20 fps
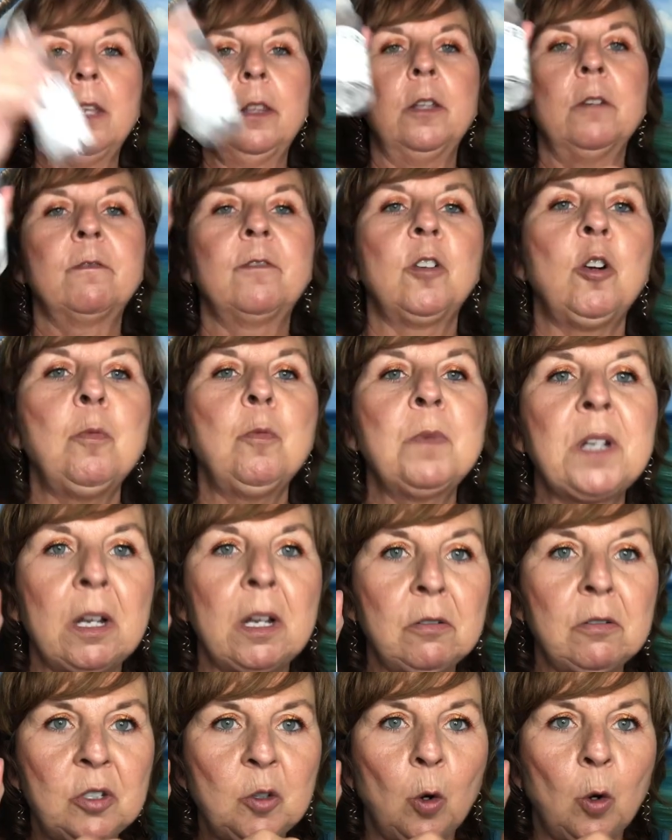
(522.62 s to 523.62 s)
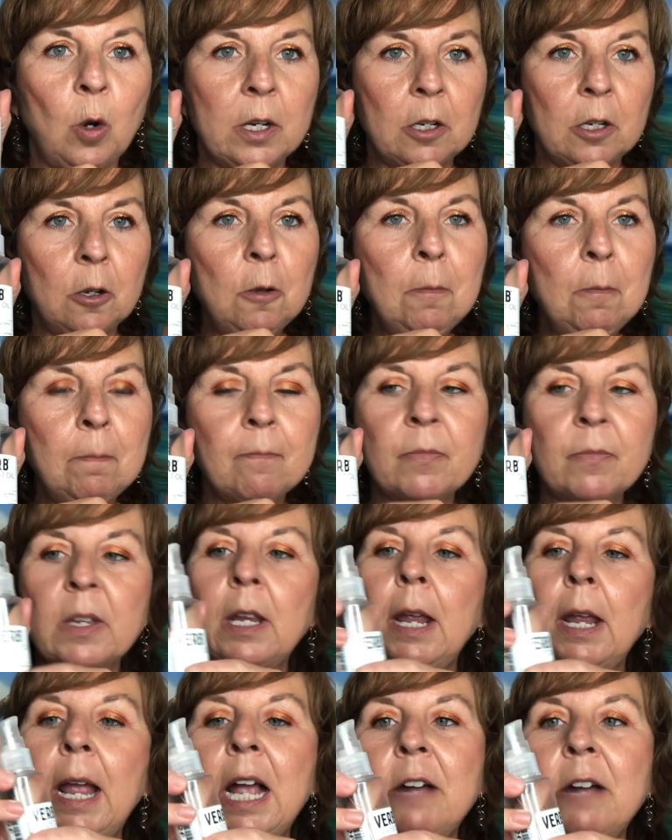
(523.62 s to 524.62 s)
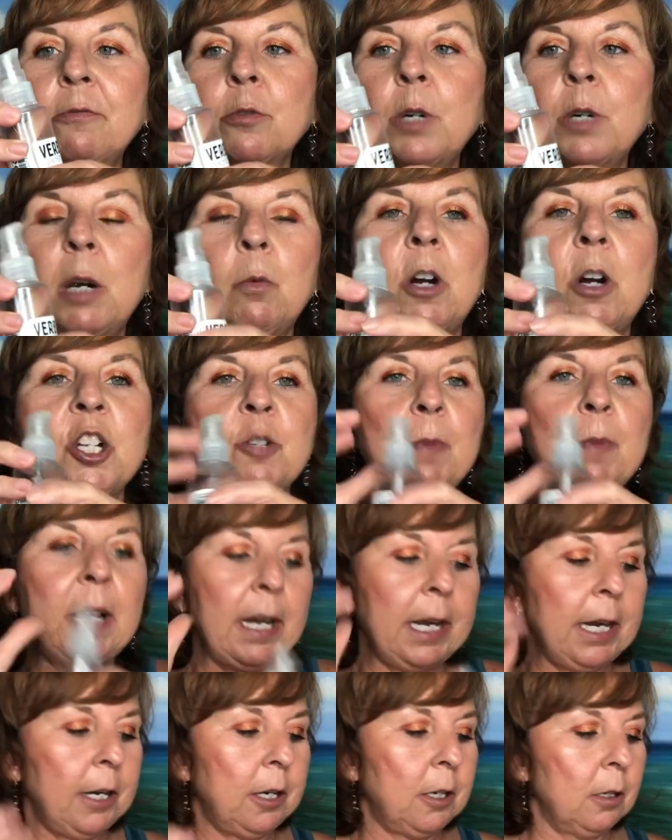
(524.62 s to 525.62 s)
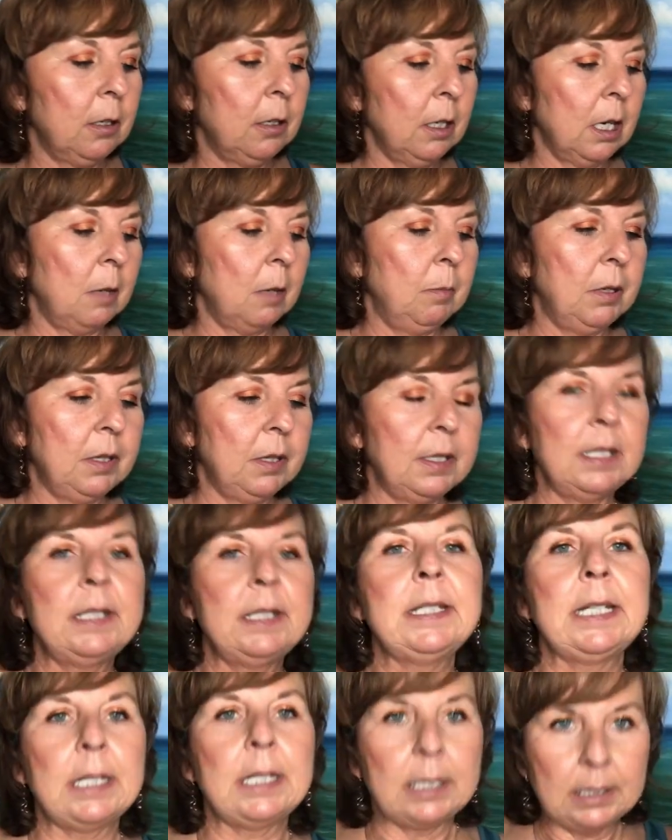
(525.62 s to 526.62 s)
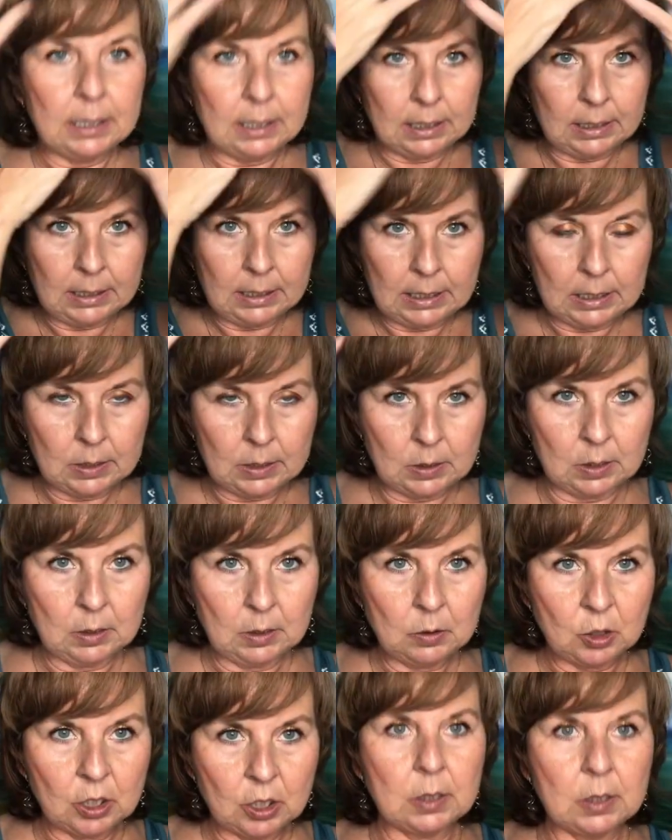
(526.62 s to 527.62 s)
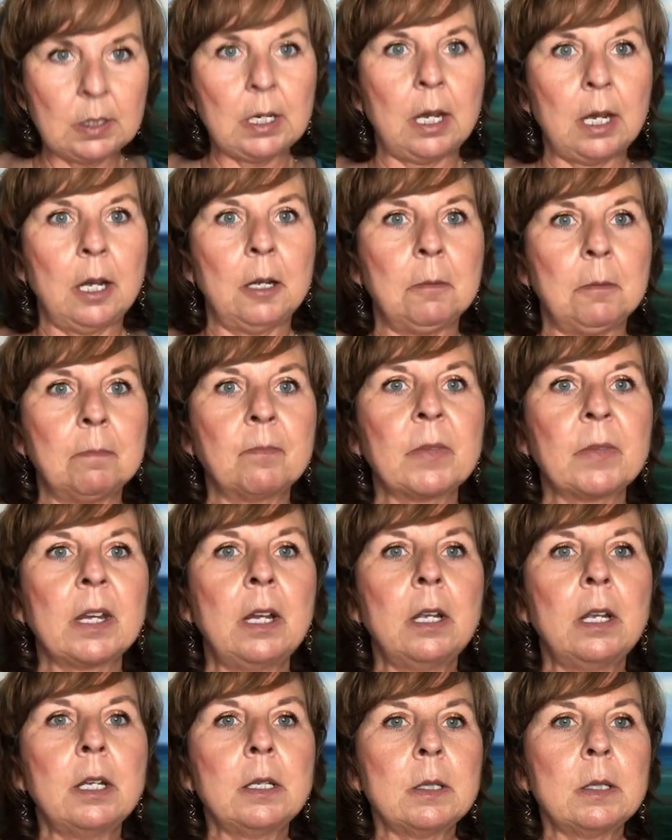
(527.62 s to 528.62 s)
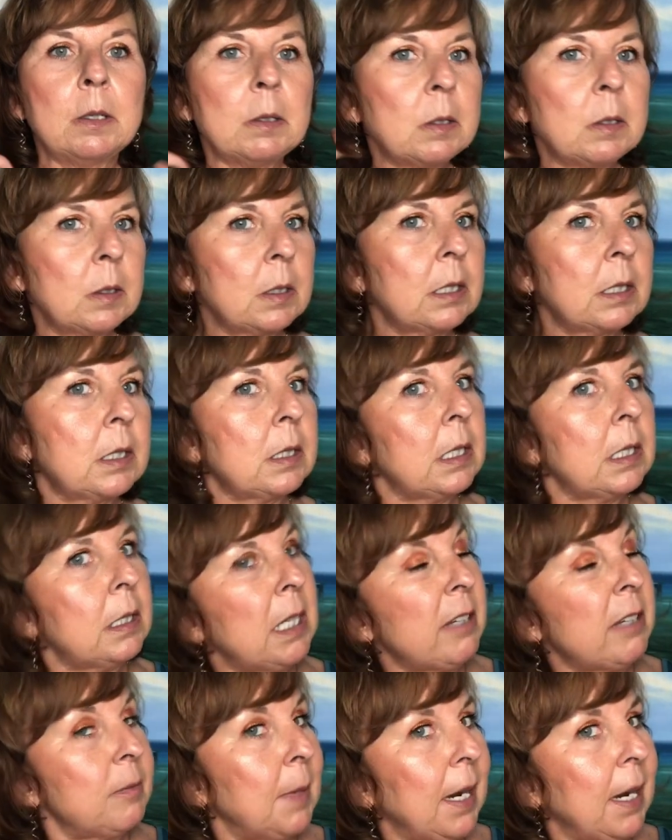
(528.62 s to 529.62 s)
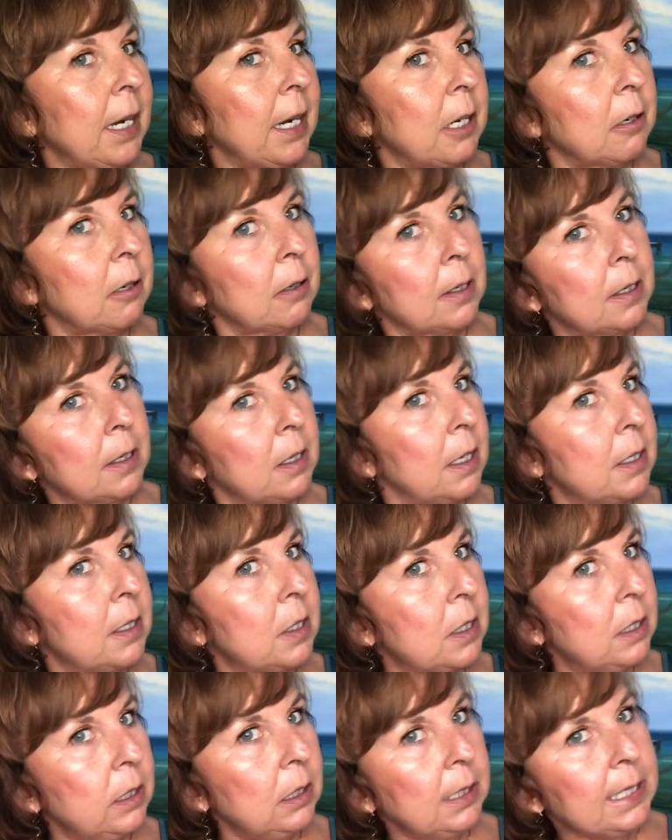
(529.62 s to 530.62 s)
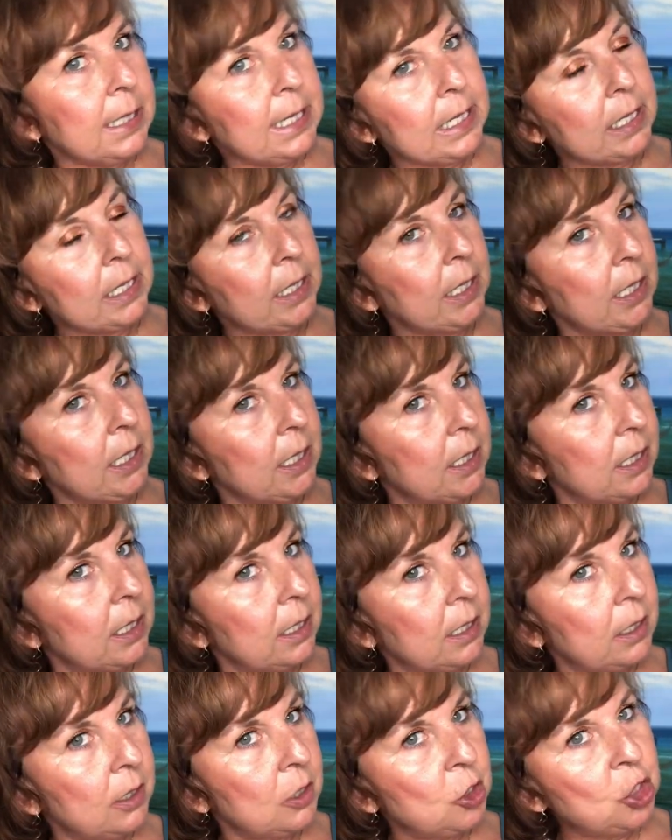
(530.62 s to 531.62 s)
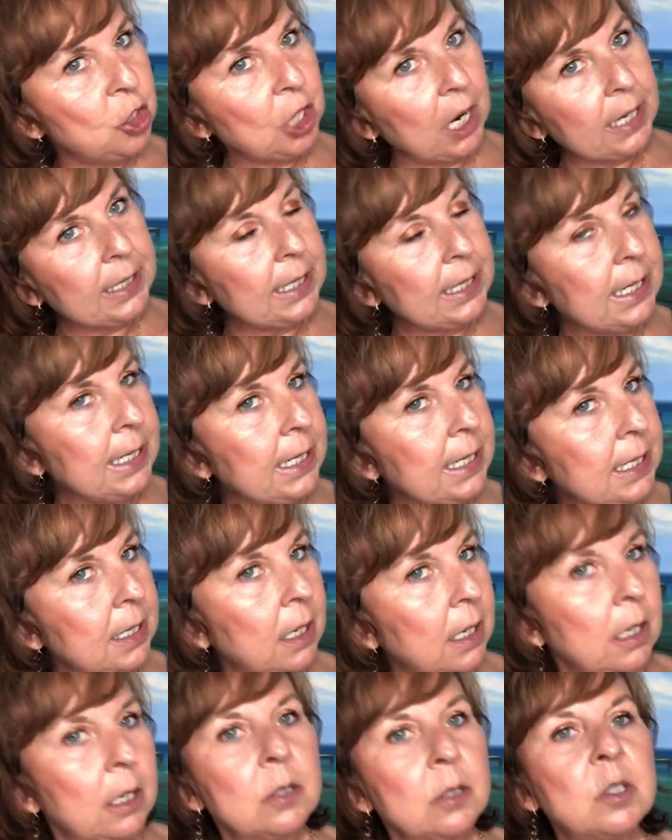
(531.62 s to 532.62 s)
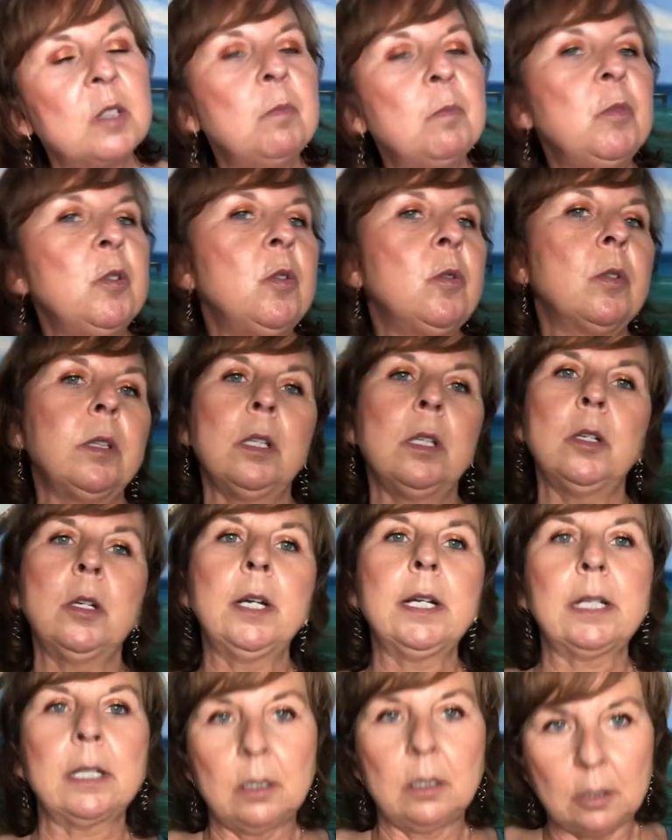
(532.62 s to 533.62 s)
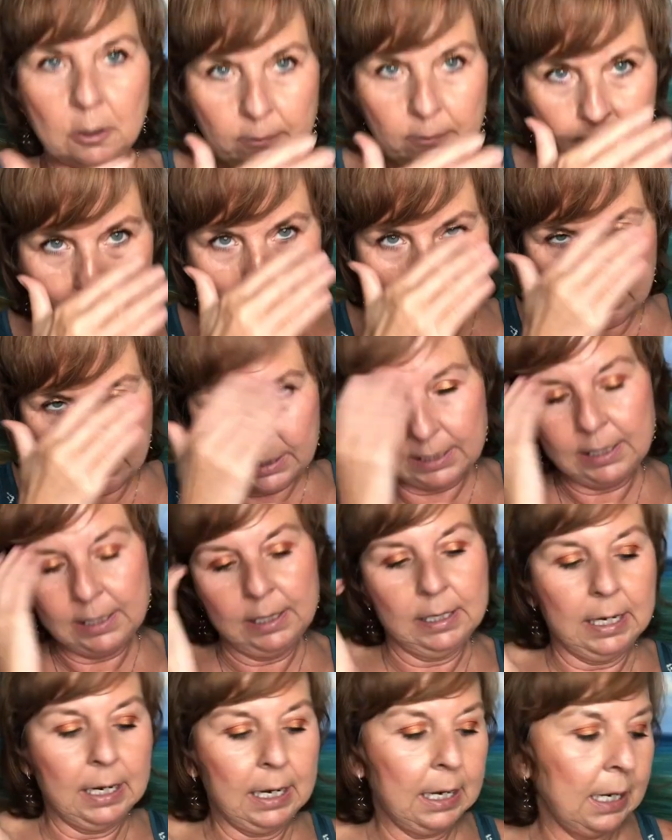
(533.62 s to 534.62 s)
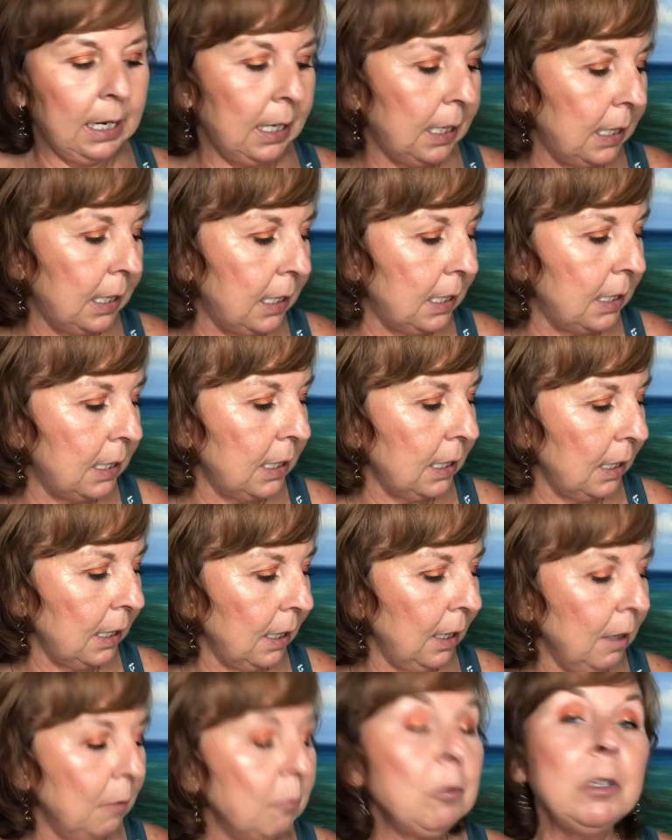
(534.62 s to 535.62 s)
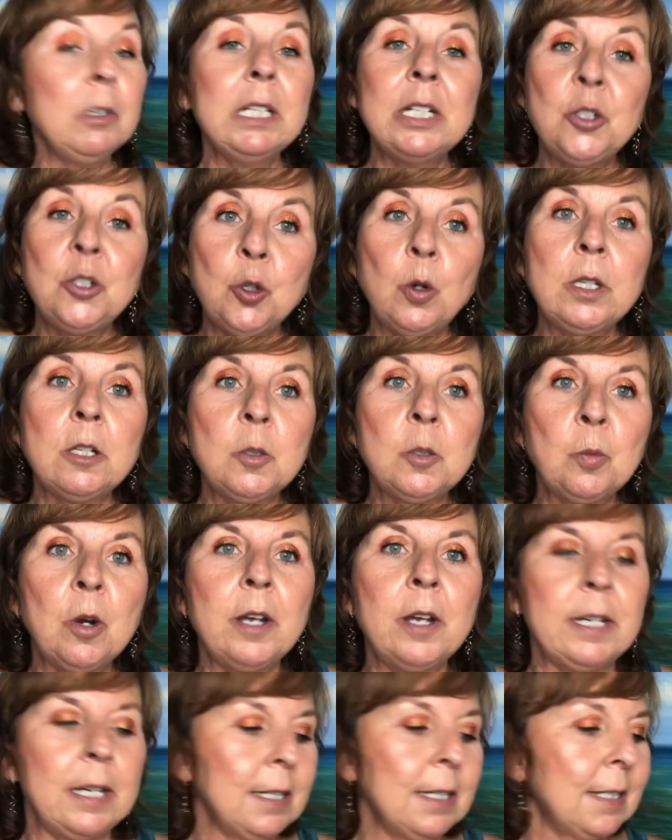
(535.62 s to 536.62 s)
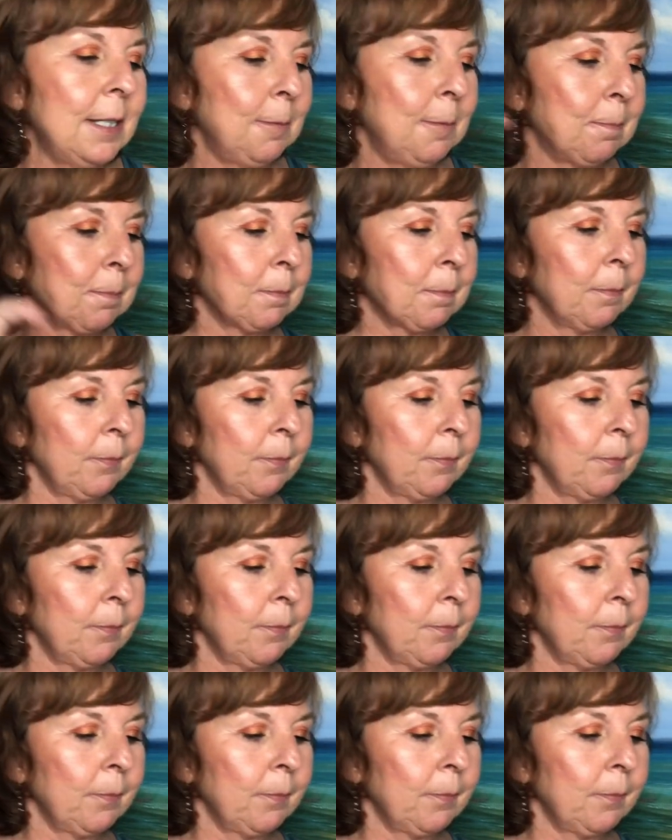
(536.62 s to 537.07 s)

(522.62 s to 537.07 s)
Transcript: the Verb Ghost Oil after I wash my hair. I put this in and it just um, gives my hair a, a sleek, shiny, smooth look, no frizz, and really enjoy those products.